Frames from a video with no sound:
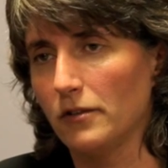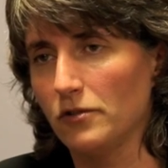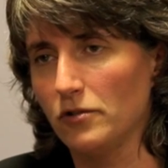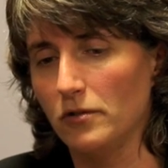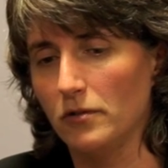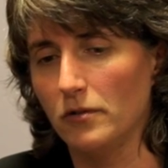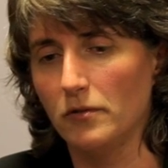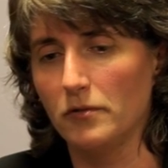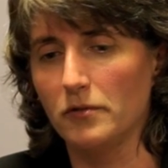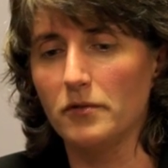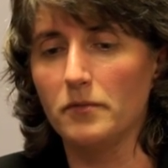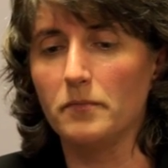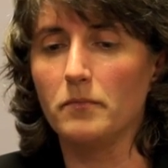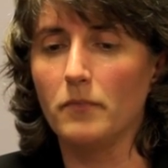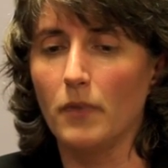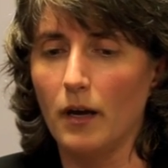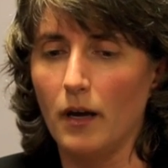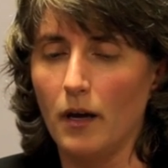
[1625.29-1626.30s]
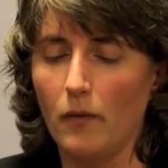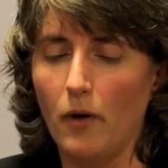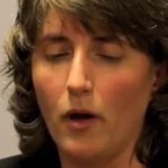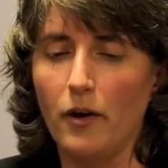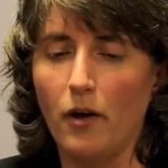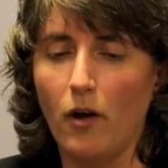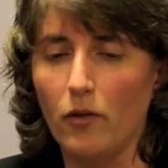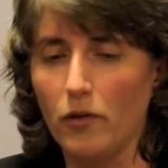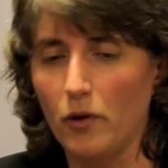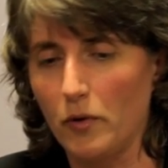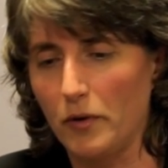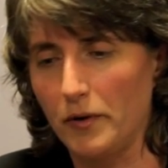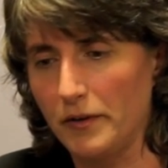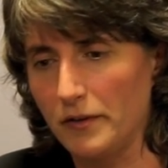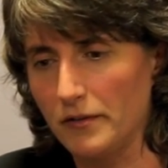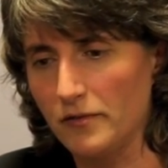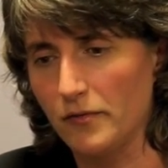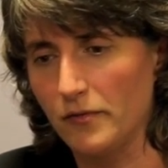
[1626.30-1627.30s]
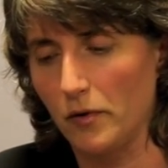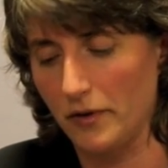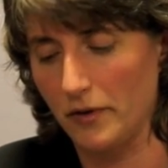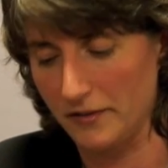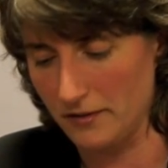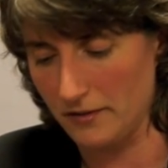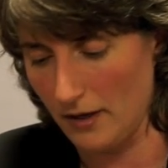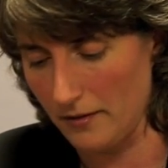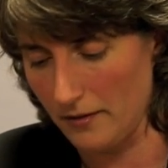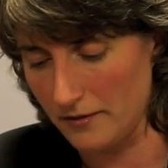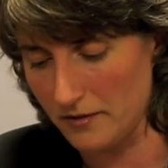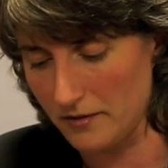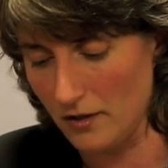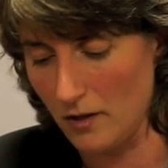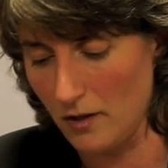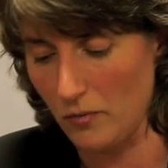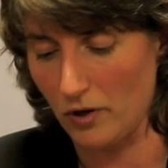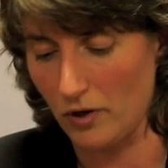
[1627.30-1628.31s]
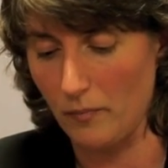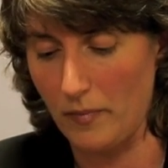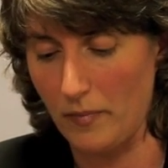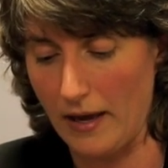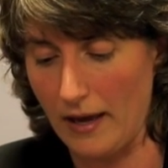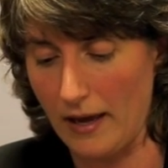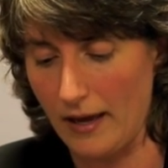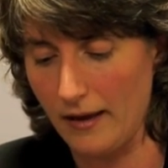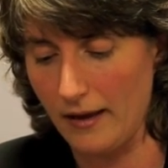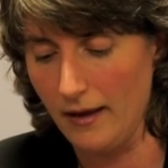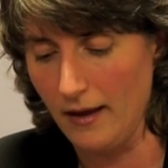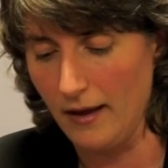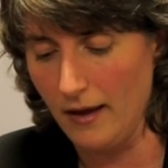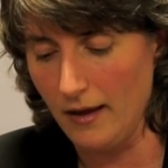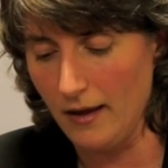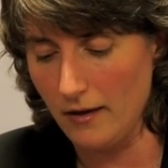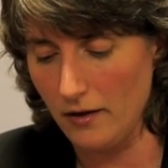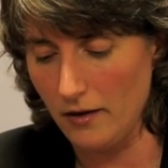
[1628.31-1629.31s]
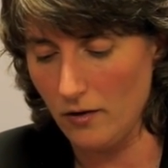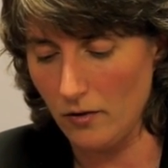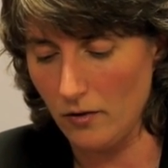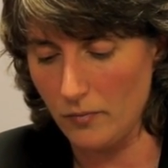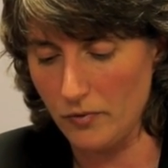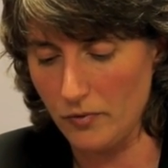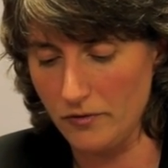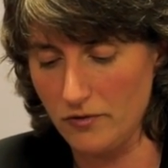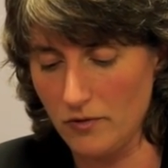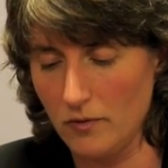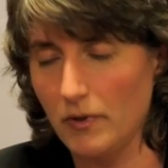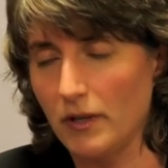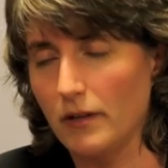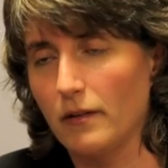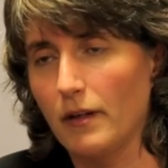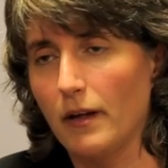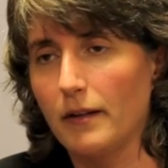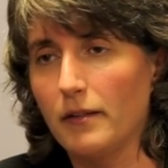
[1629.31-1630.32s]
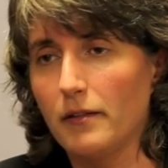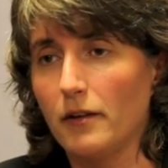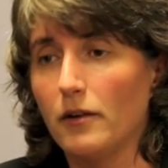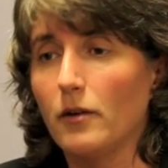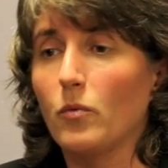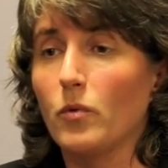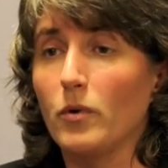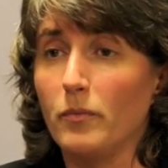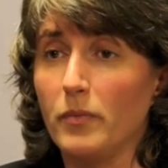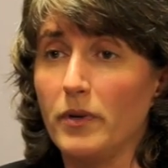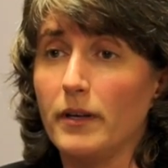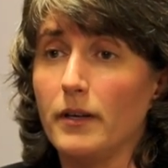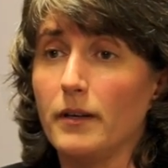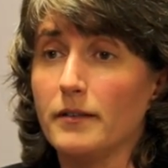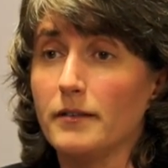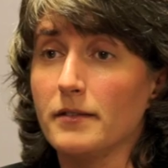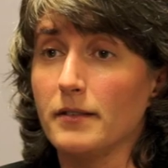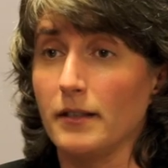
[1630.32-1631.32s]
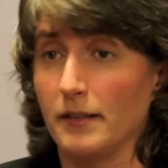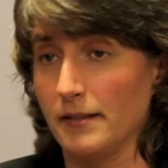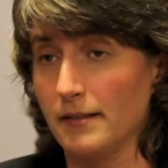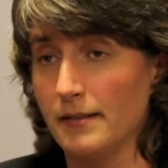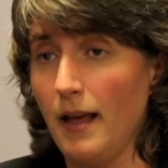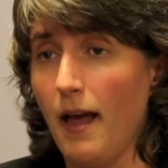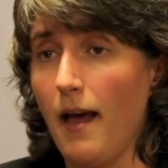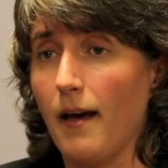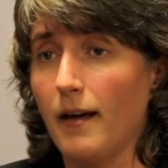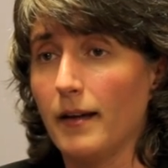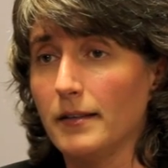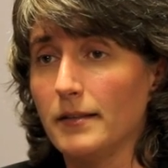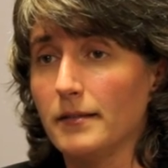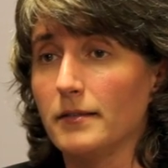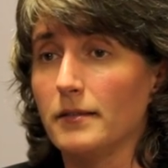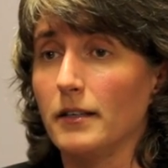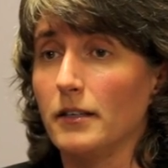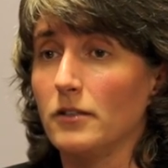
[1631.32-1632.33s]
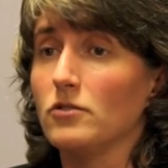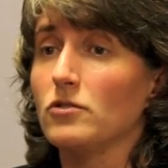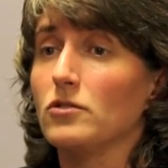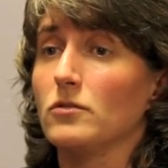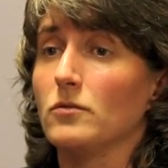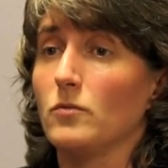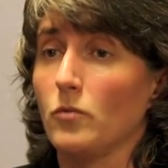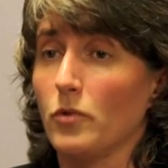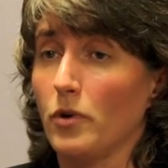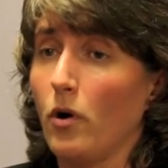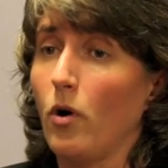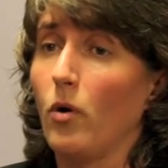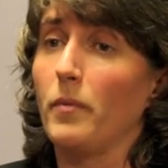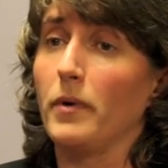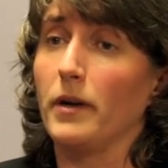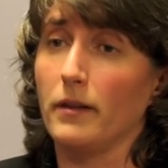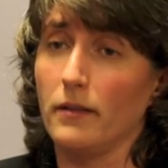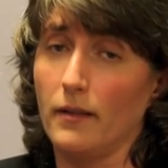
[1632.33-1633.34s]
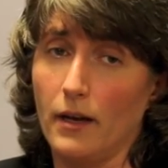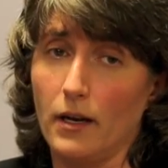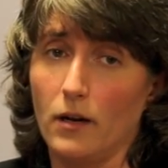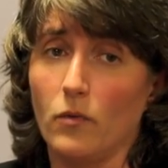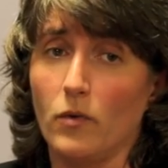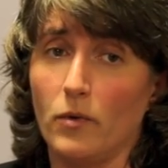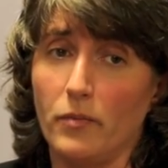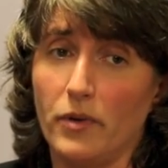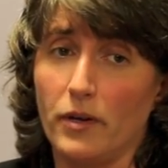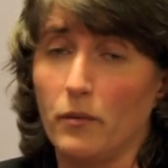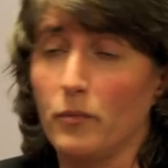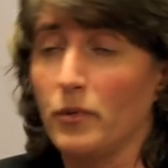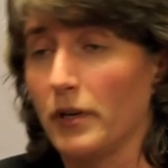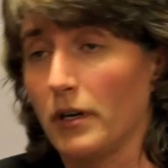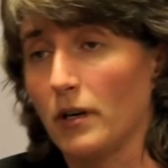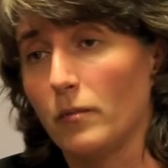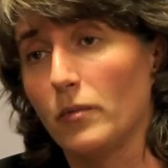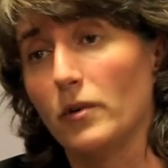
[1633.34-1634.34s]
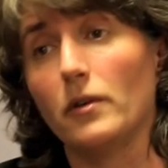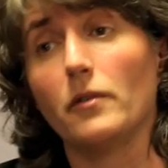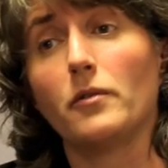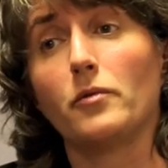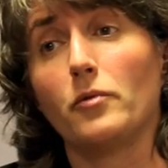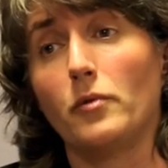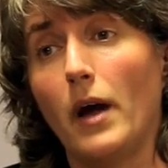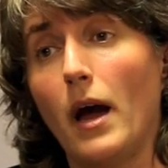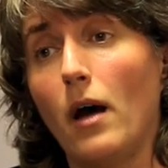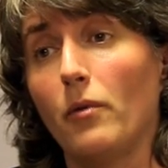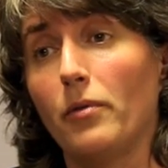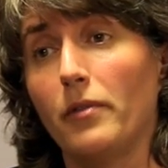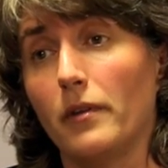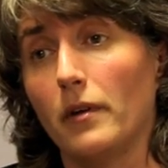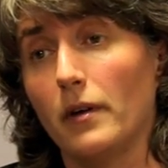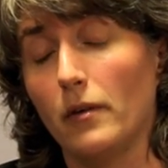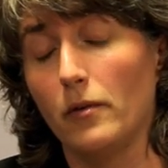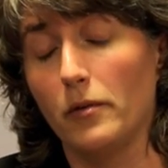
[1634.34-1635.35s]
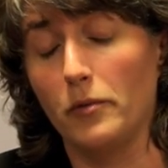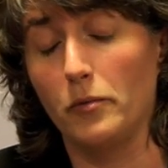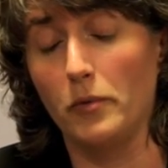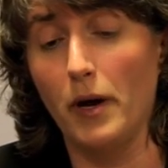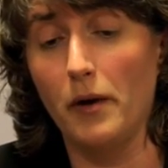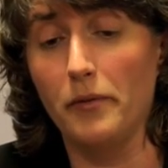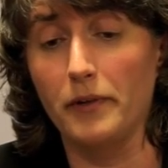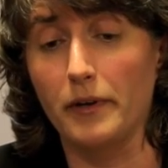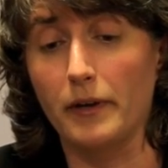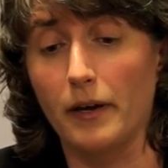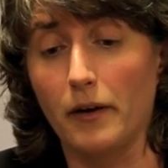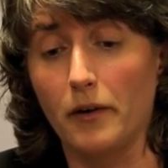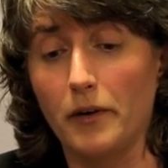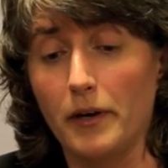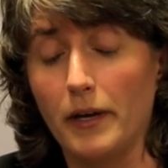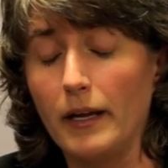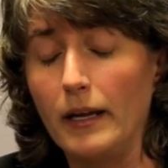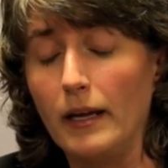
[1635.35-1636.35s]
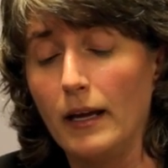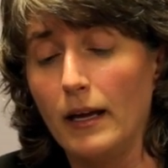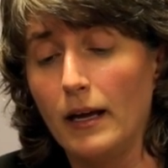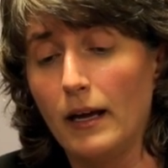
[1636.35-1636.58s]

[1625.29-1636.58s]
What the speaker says: issues, and although it is focused on the Tillamook Bay, presuming that there would be success, we're hoping that it would be applicable throughout the county.